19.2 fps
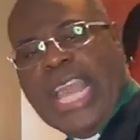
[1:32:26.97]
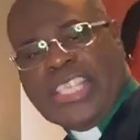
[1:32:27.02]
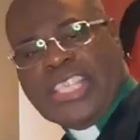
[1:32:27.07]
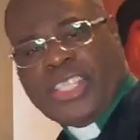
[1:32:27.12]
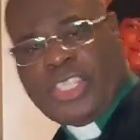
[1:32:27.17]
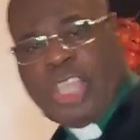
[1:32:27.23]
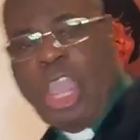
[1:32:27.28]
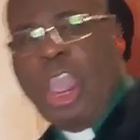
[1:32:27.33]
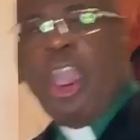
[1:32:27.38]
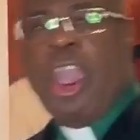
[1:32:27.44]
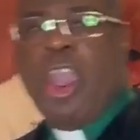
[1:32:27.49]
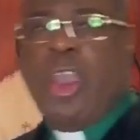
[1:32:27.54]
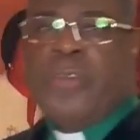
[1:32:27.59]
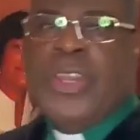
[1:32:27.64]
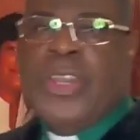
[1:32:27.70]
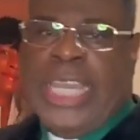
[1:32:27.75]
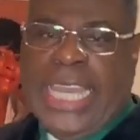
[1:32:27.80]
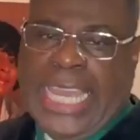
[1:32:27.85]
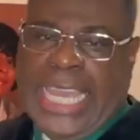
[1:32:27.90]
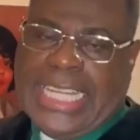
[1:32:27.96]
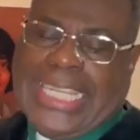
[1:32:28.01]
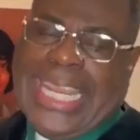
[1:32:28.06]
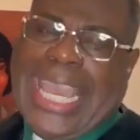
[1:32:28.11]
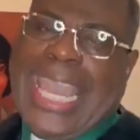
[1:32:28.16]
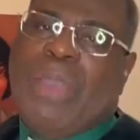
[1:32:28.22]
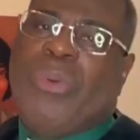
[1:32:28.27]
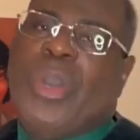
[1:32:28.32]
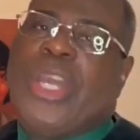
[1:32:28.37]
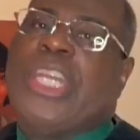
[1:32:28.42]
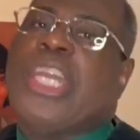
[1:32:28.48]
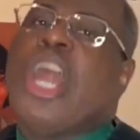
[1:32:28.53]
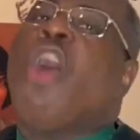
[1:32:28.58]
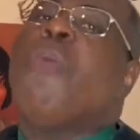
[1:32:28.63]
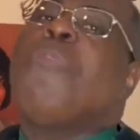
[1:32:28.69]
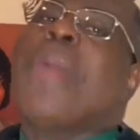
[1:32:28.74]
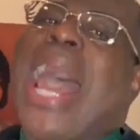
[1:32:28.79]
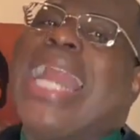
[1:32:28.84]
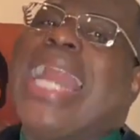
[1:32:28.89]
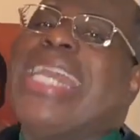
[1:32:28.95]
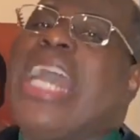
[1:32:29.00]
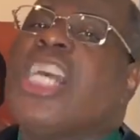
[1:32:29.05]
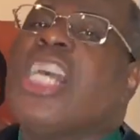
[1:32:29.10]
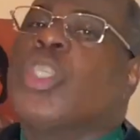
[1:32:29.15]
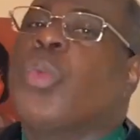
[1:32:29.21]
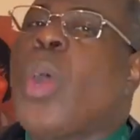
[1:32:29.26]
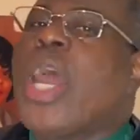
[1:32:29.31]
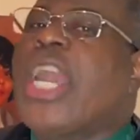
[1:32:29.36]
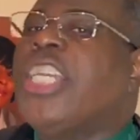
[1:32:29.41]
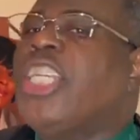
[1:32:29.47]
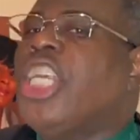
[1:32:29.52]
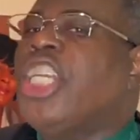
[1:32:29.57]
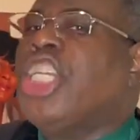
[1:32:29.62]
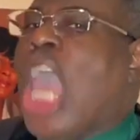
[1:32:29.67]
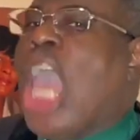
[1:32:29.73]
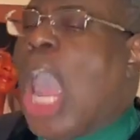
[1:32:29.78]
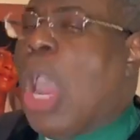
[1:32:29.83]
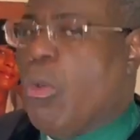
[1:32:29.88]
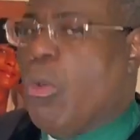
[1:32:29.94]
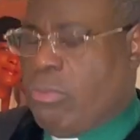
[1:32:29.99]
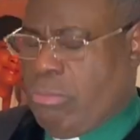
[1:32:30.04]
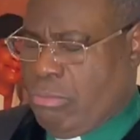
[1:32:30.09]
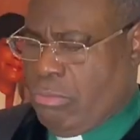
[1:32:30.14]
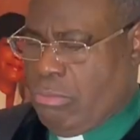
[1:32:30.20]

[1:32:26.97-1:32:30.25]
that served and did what nobody else wanted to do,